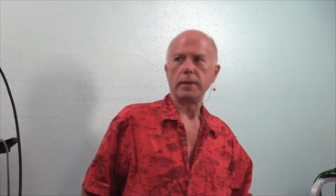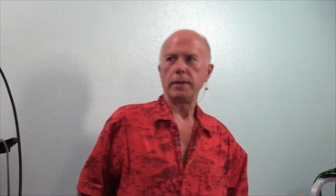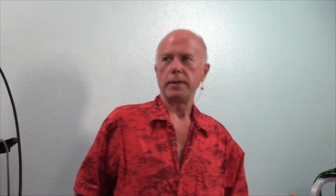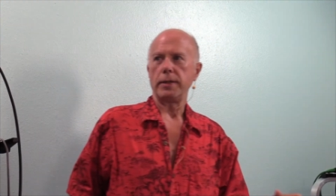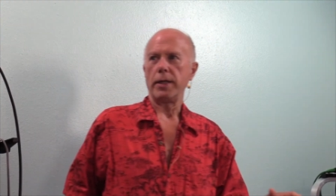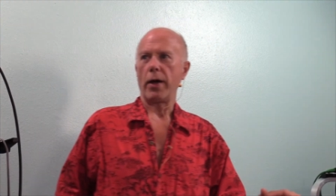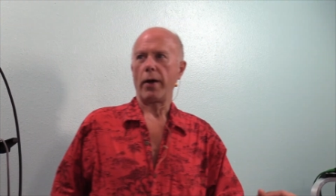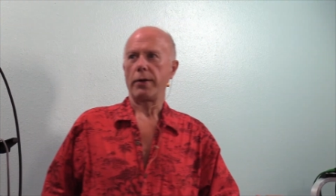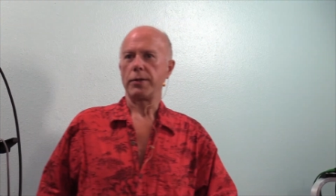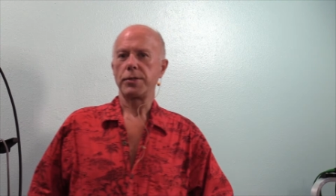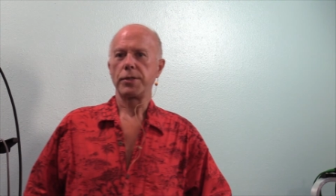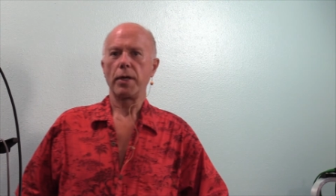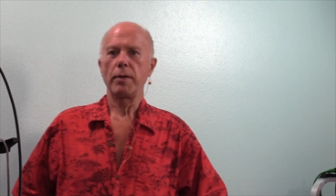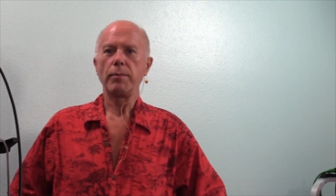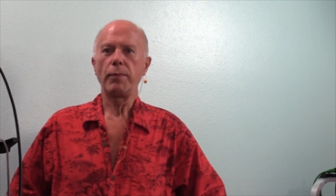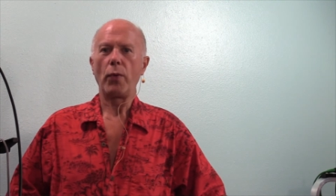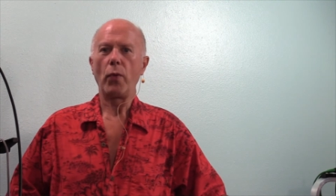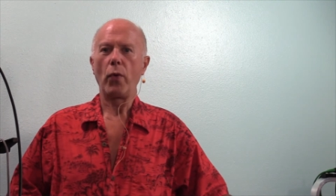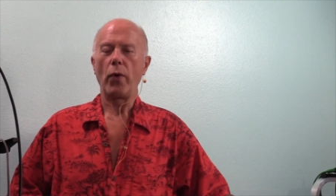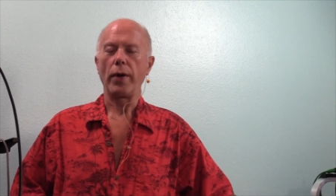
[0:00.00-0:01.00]
Now at some
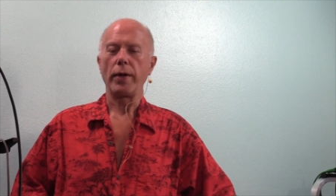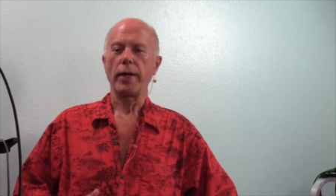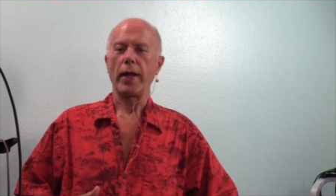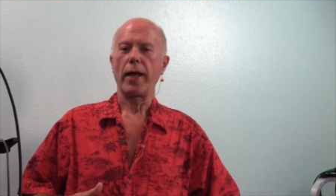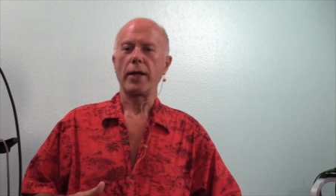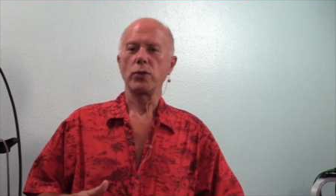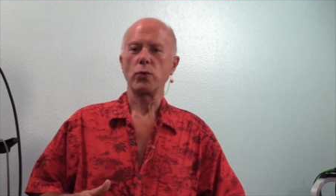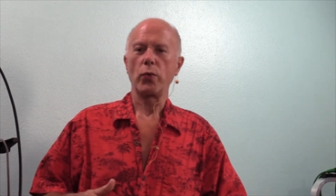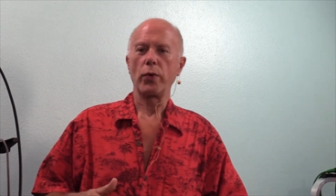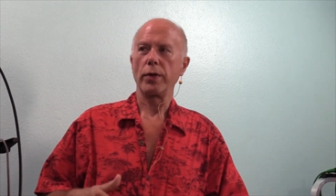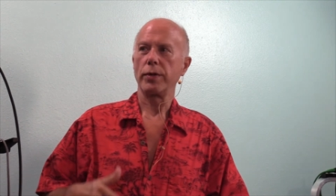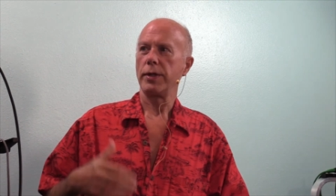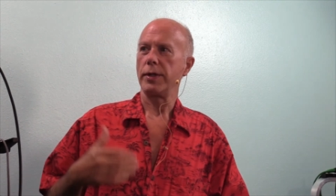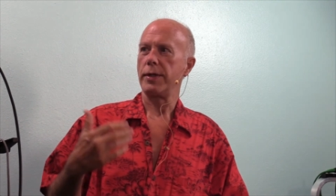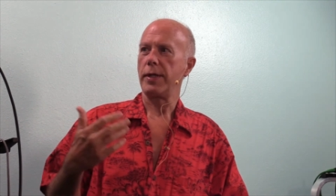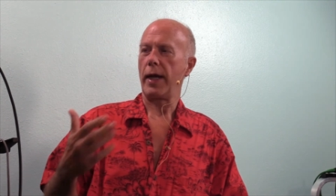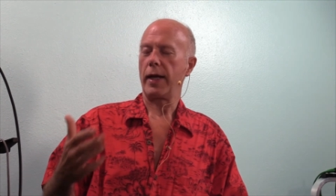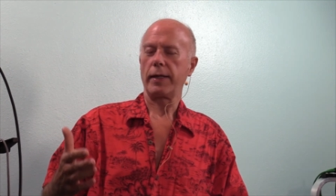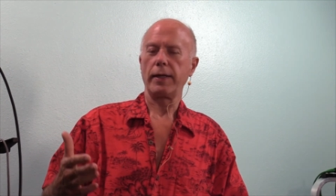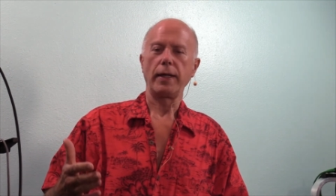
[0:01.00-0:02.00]
point as we're
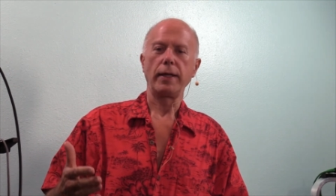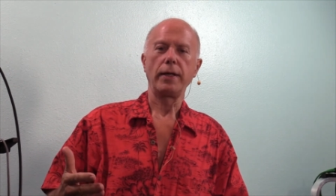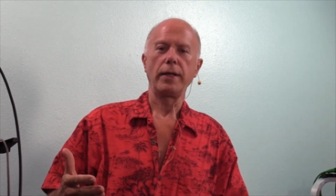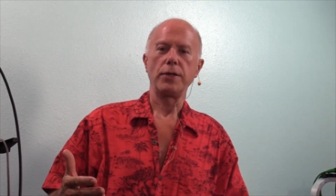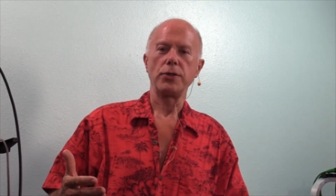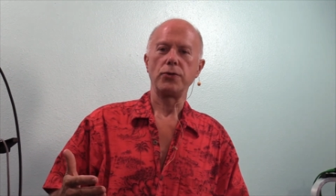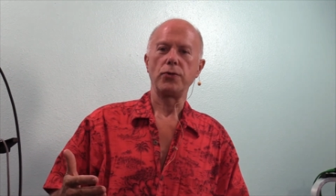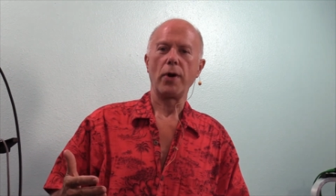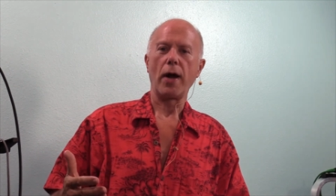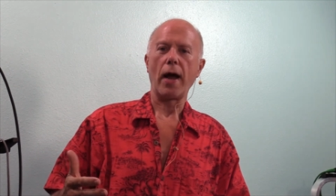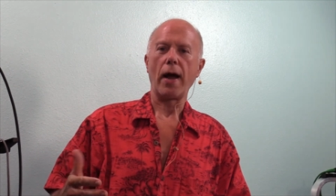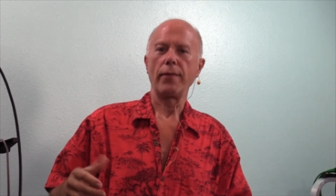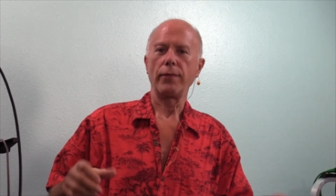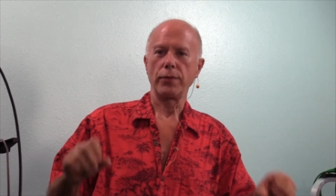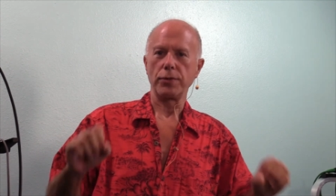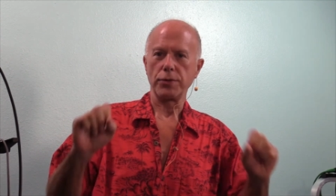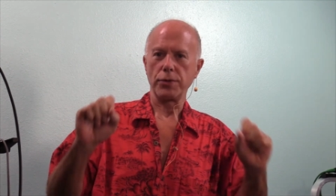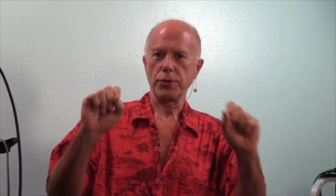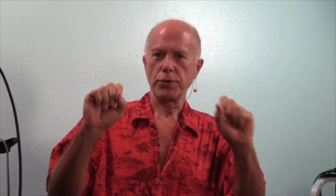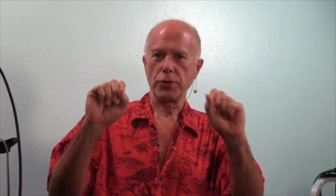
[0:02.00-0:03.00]
detecting these
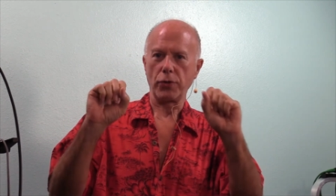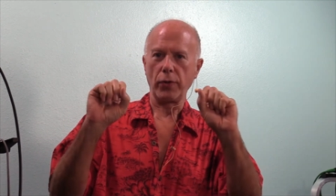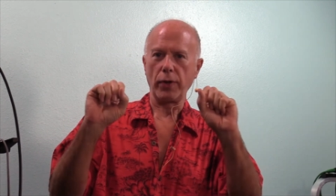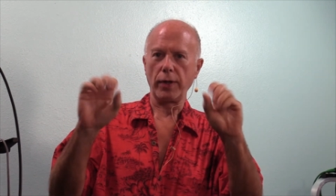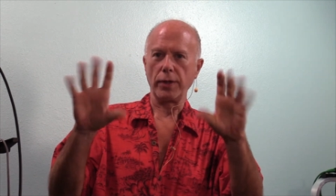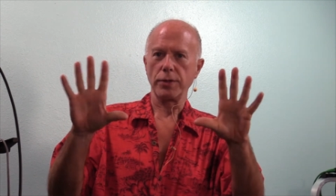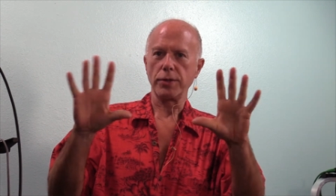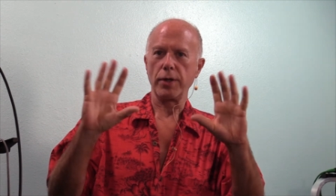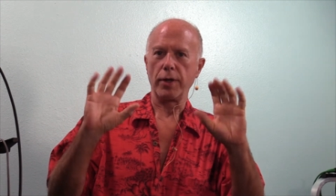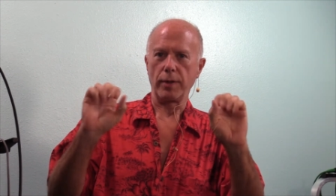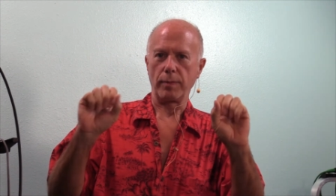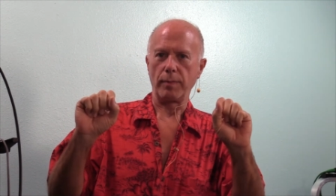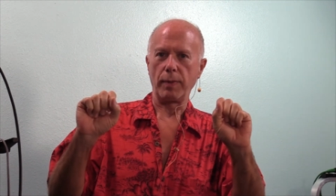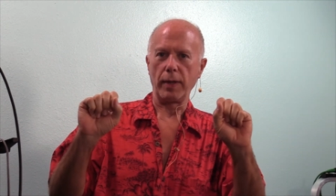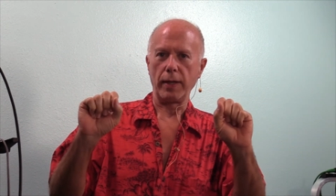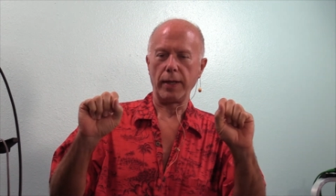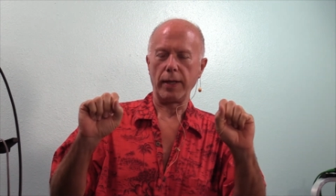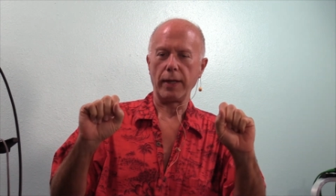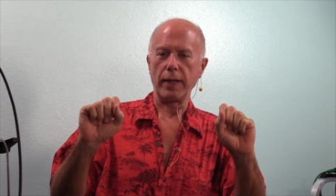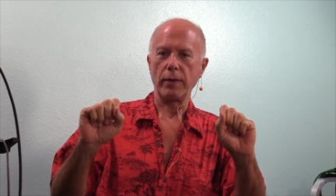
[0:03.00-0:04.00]
drivers, the screen is going to
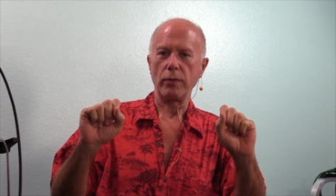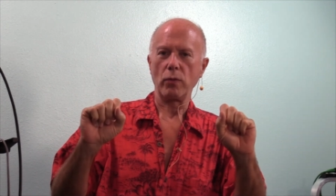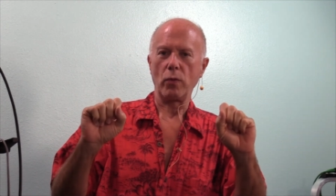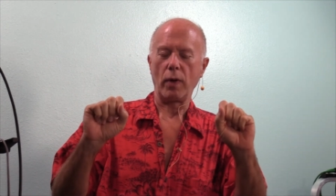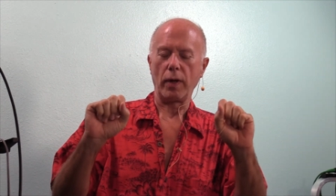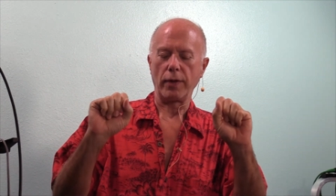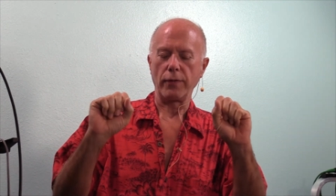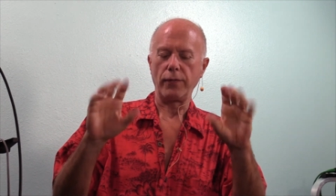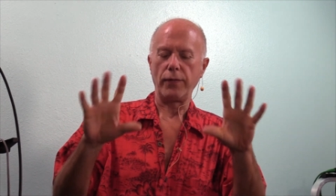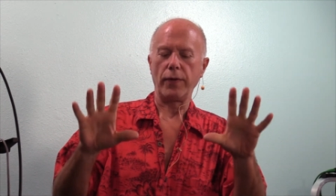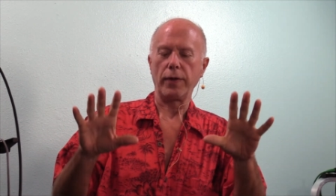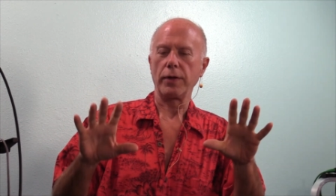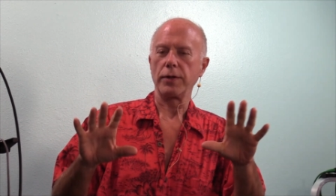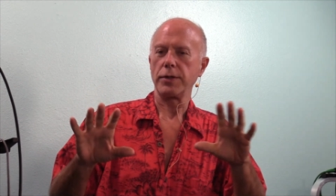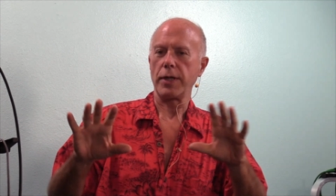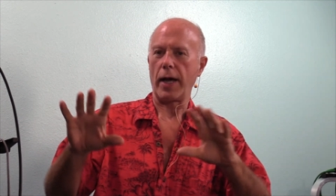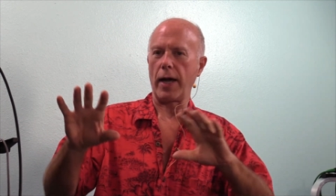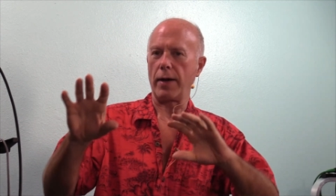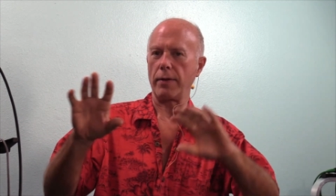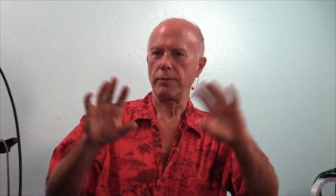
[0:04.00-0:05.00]
blink while it figures
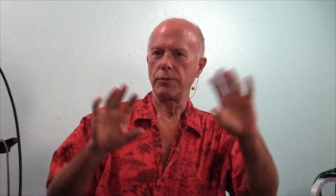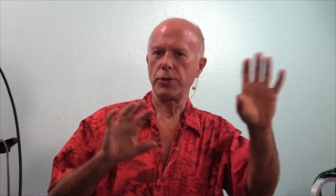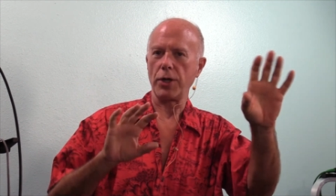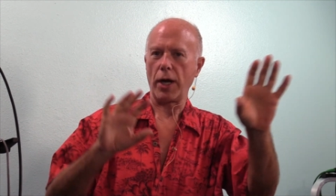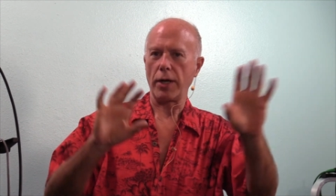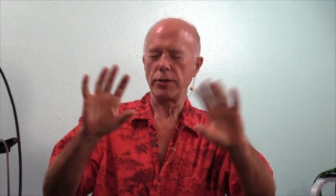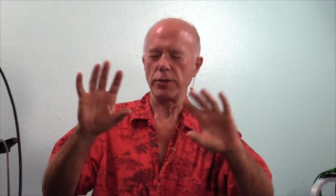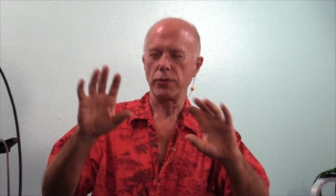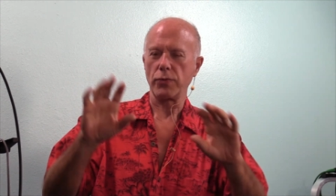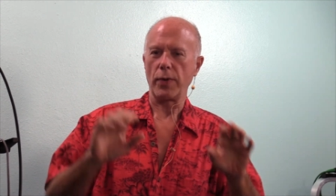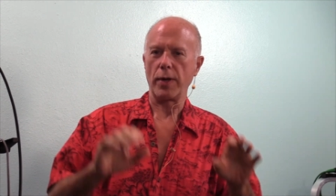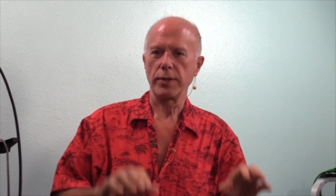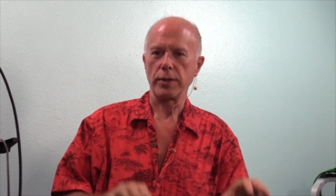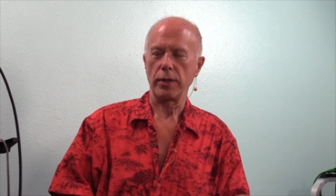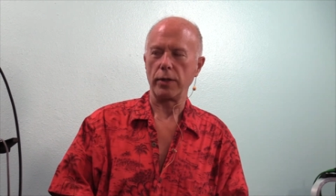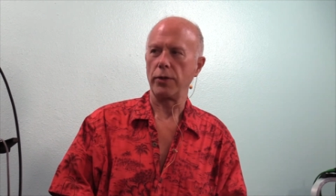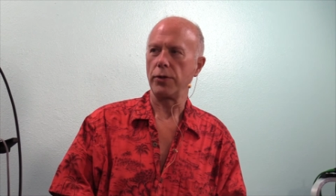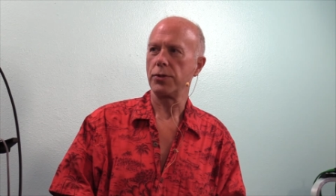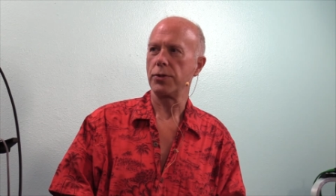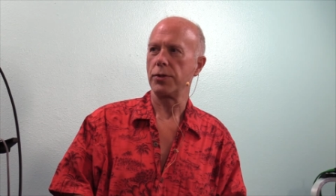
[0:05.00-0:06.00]
out, changes
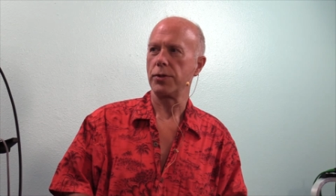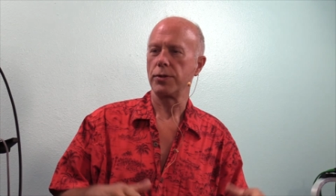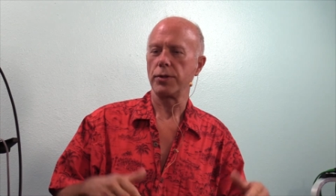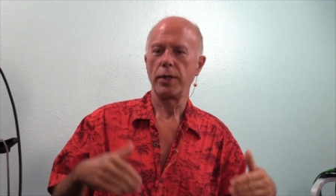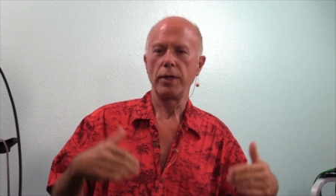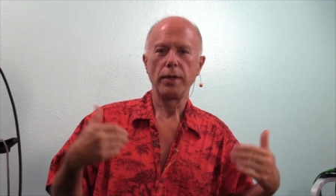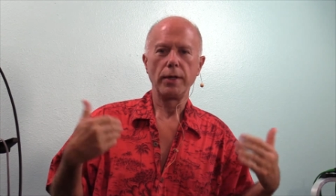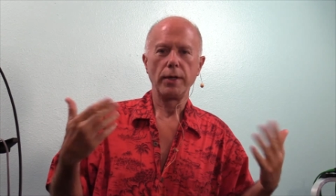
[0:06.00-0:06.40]
resolutions,